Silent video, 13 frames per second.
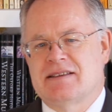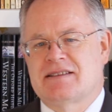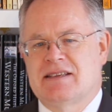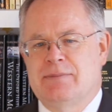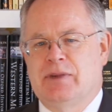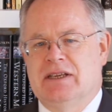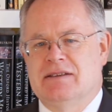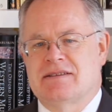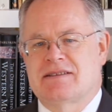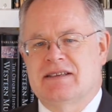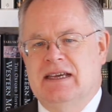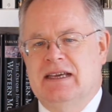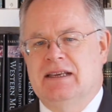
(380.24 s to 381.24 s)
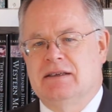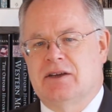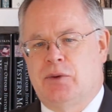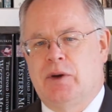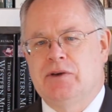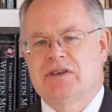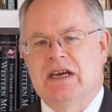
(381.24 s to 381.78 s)
the sibilance in,
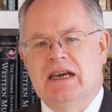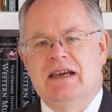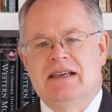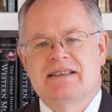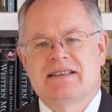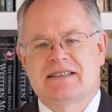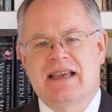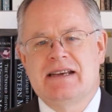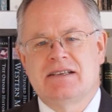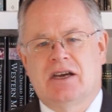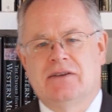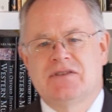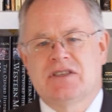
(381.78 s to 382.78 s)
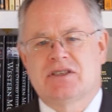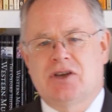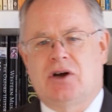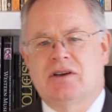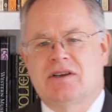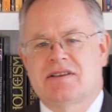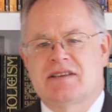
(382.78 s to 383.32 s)
quote, scent of
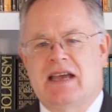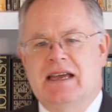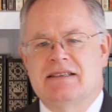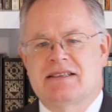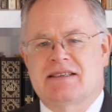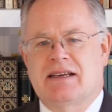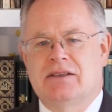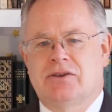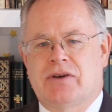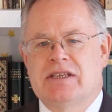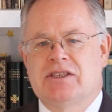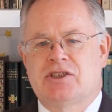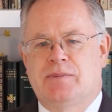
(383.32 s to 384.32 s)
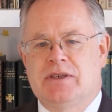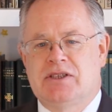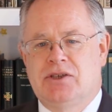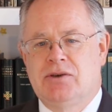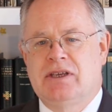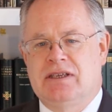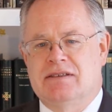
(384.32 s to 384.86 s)
stocks and sun-drenched
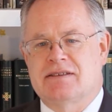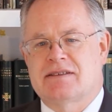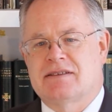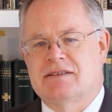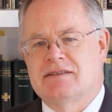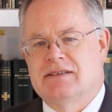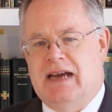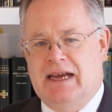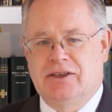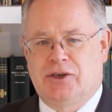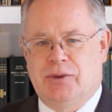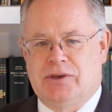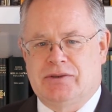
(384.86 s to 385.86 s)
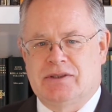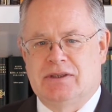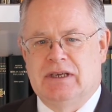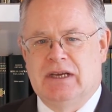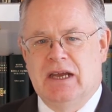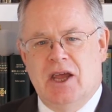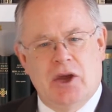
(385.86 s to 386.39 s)
petunias, unquote,
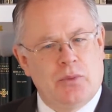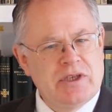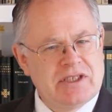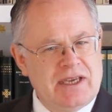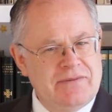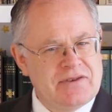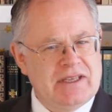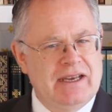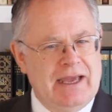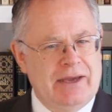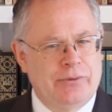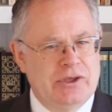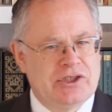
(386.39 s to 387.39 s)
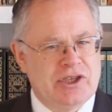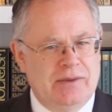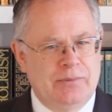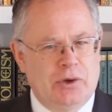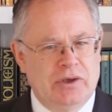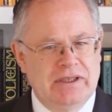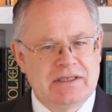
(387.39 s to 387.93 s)
which gives the language a
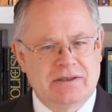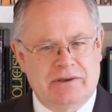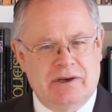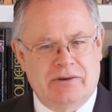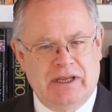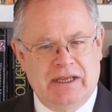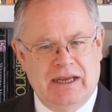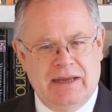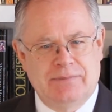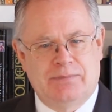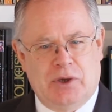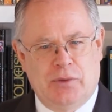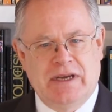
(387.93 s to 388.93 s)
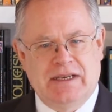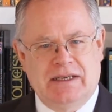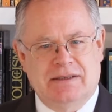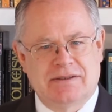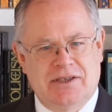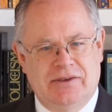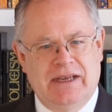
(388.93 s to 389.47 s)
more literary and
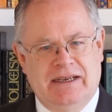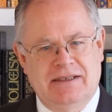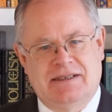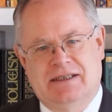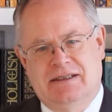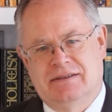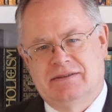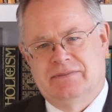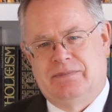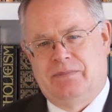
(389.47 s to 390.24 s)
poetic tonality.